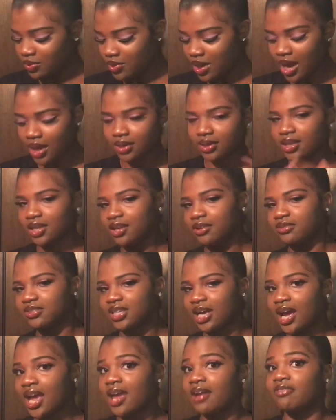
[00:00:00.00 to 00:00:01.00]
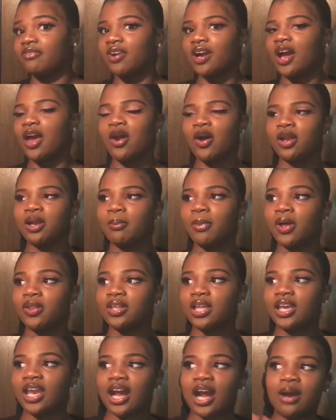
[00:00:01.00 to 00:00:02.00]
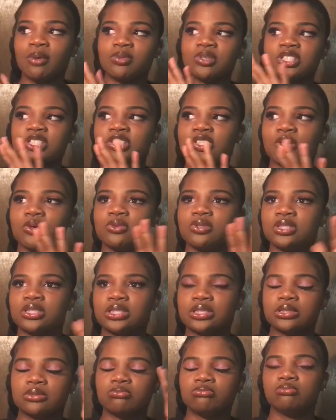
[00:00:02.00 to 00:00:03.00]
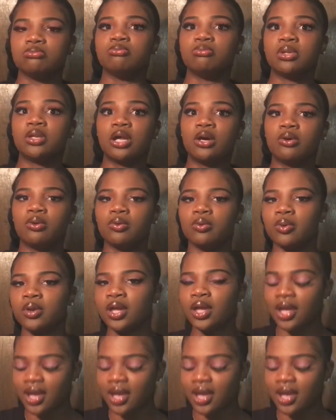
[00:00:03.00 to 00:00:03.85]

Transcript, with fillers: You got gifts. I had forgot all about that. Like, I was so just blown.